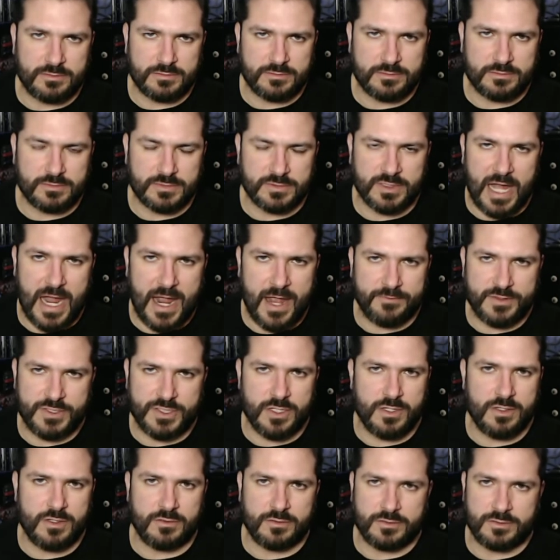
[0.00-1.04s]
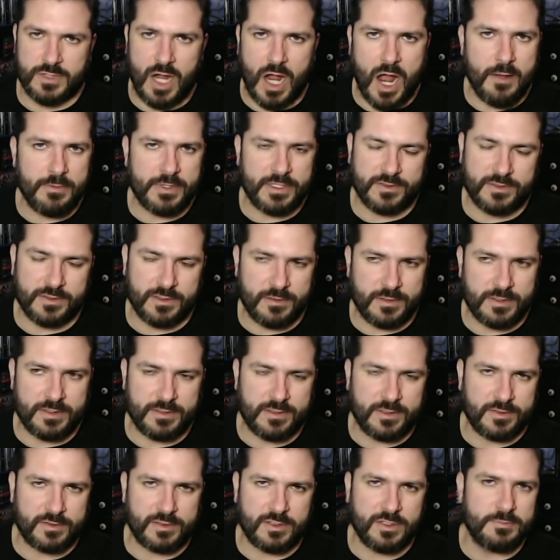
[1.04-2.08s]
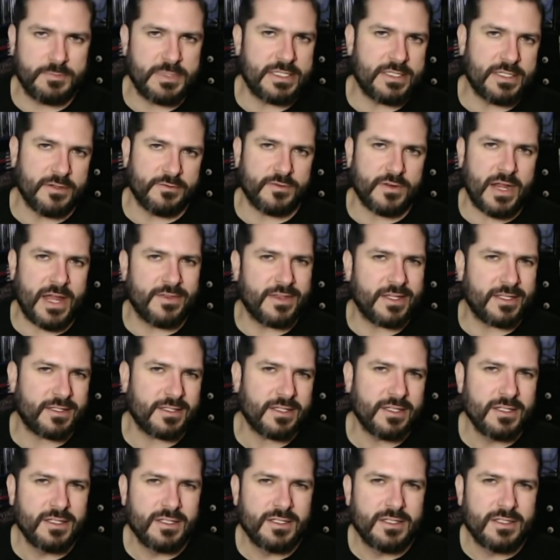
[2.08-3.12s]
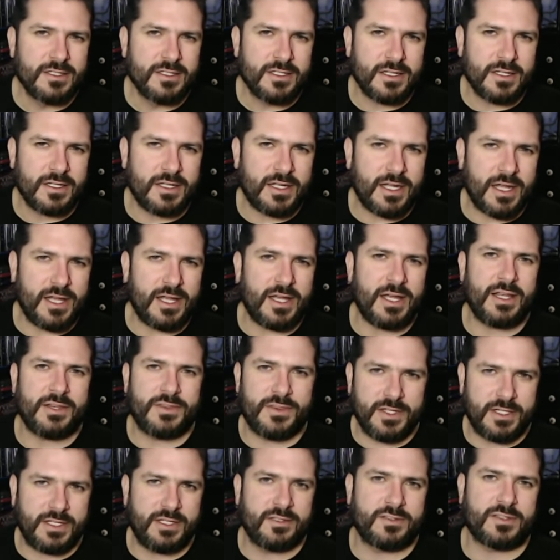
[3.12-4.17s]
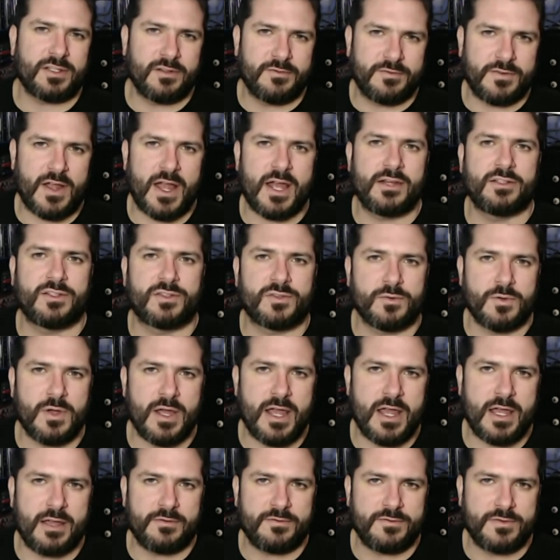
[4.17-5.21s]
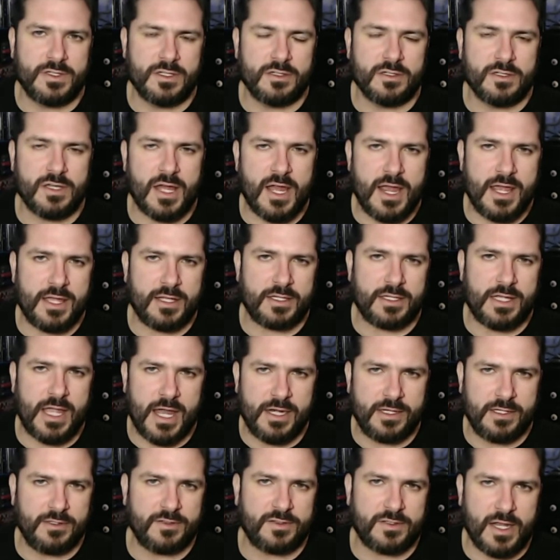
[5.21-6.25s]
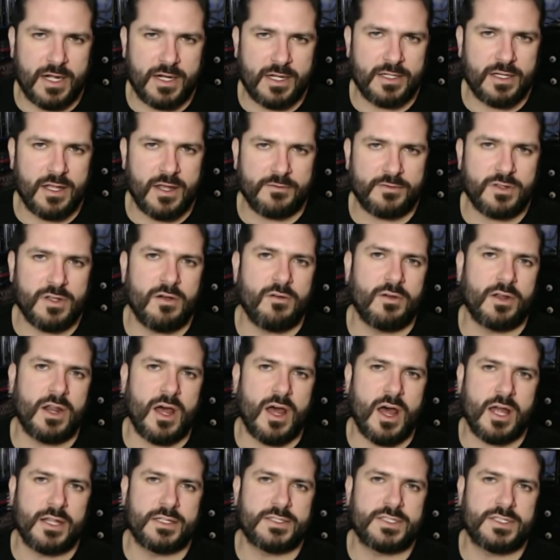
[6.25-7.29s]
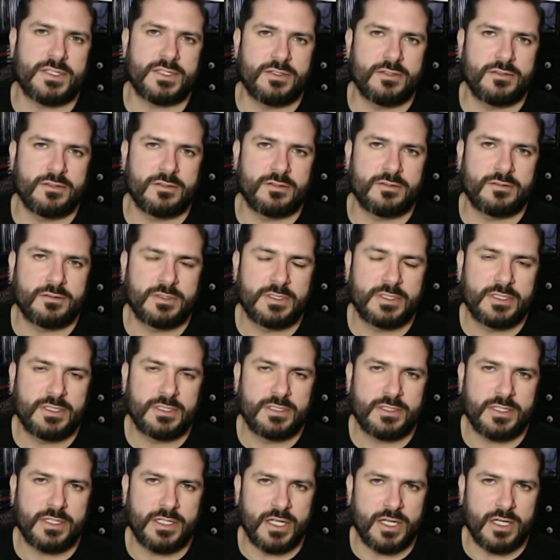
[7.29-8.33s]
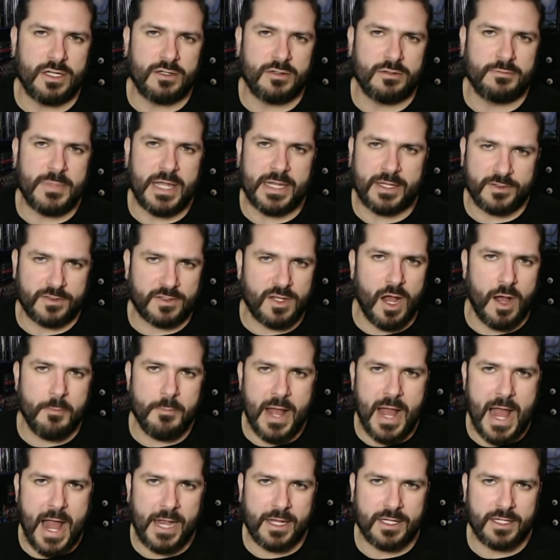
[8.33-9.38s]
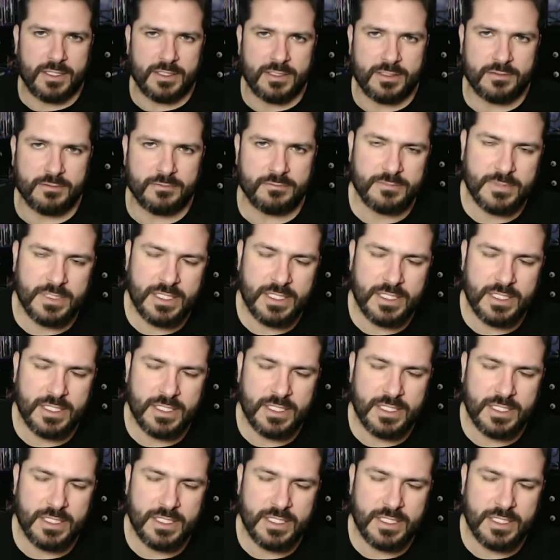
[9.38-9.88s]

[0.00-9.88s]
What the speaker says: live show comedy. This could be different. I think he's going to find his way. I feel like Eddie's got enough going on to, make his comeback and,